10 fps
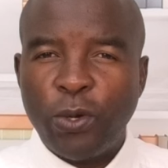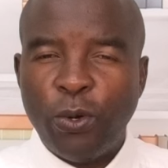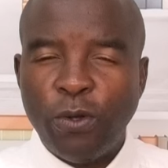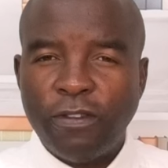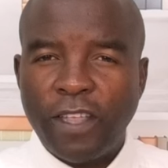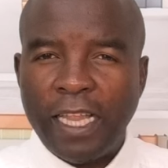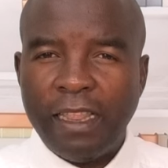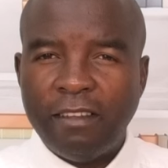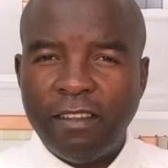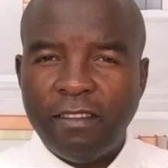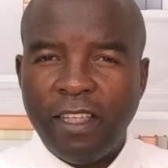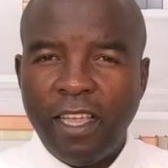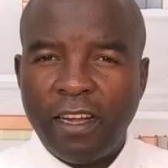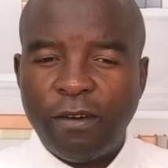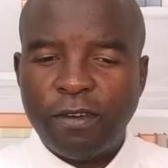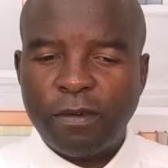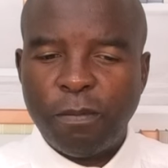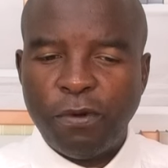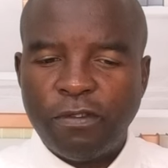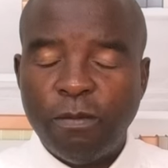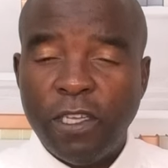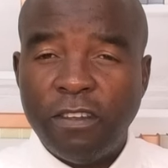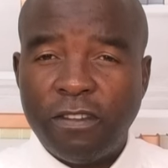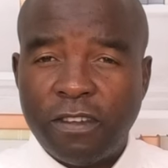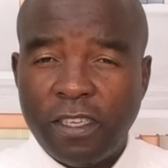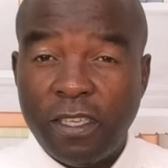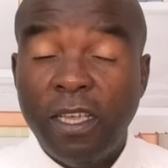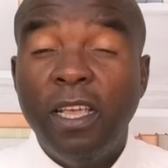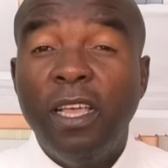your host, and this is the Herald Report Ministry.